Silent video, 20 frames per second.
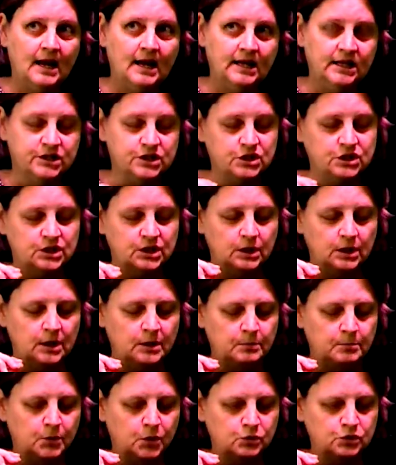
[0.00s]
it's the
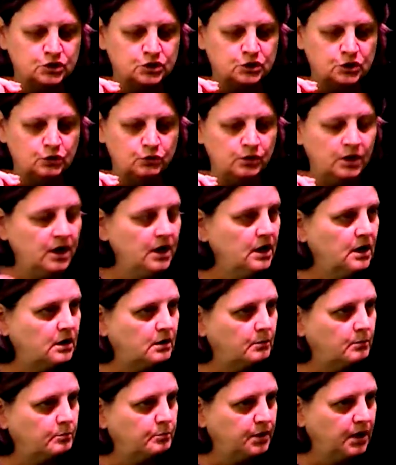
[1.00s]
most unique
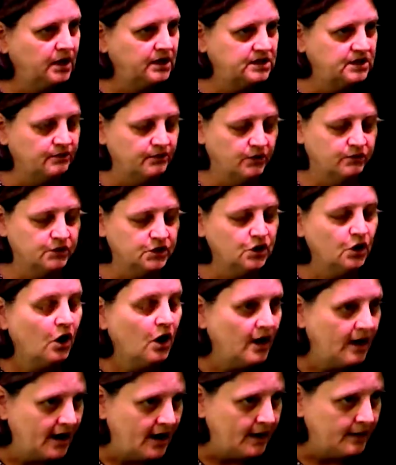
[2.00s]
place I've ever
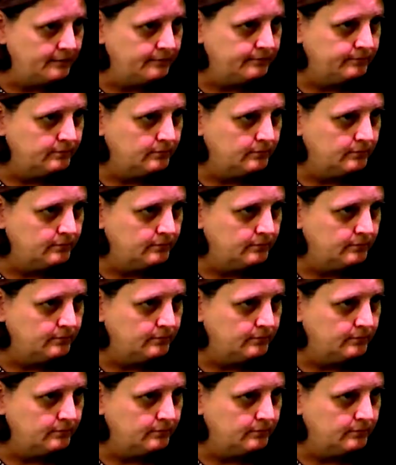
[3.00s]
taught at.